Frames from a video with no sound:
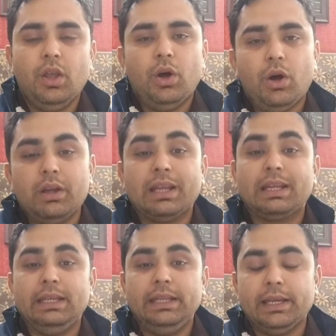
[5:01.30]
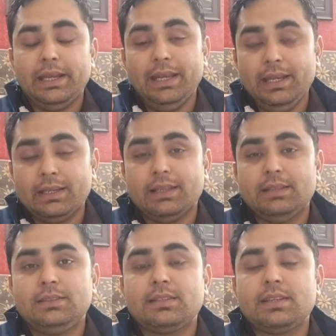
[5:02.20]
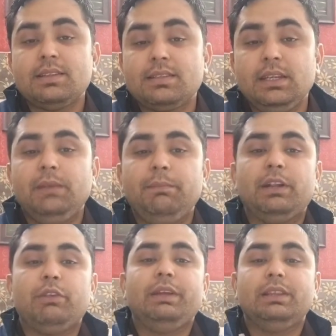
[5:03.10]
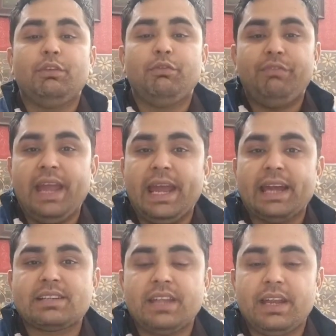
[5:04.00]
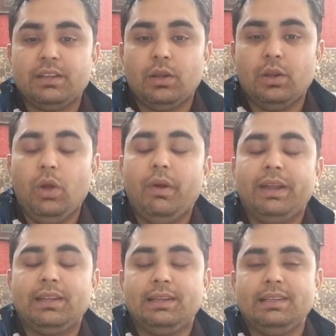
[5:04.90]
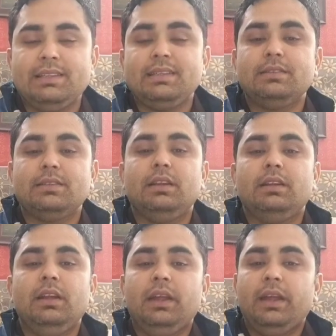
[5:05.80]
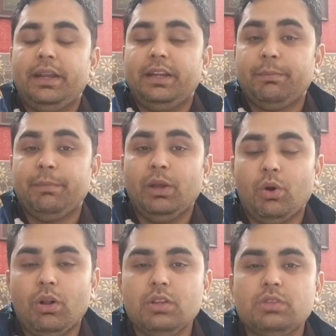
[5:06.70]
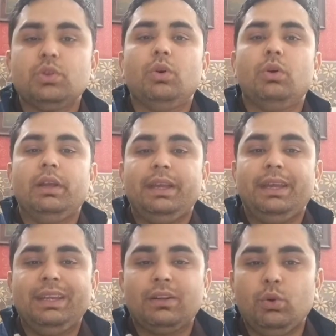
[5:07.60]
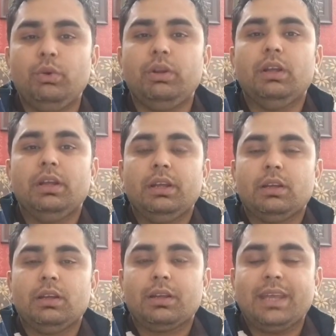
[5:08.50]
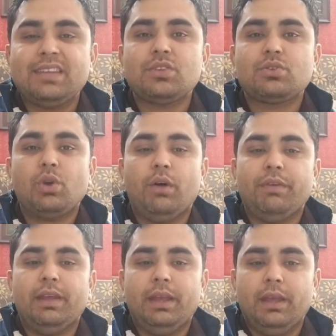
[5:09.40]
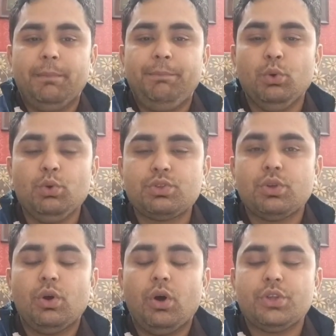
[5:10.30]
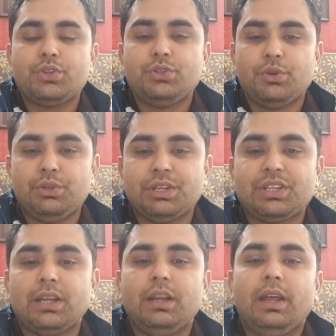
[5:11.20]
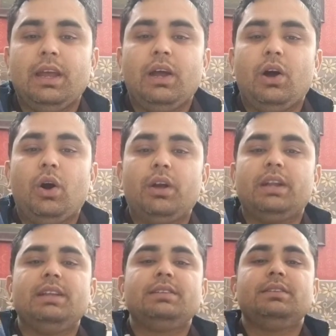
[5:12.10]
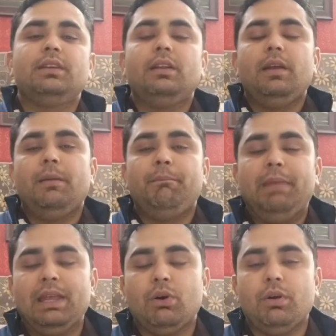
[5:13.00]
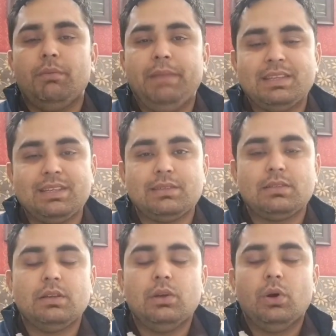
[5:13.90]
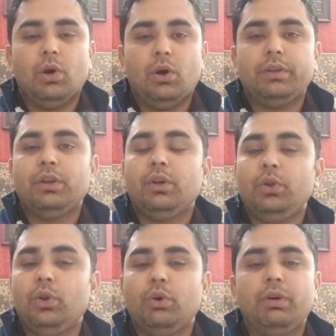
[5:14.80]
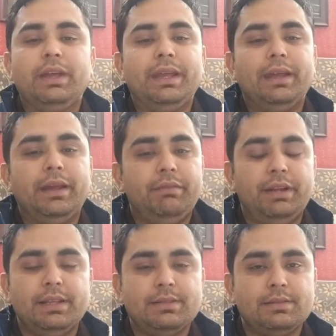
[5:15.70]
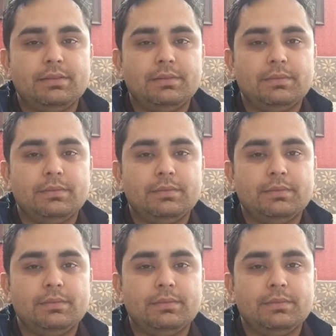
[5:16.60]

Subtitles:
or a clear inconsistency between the facts and the law and the decision, and it may also include cases of abuse or jurisdiction or a decision basis on no evidence.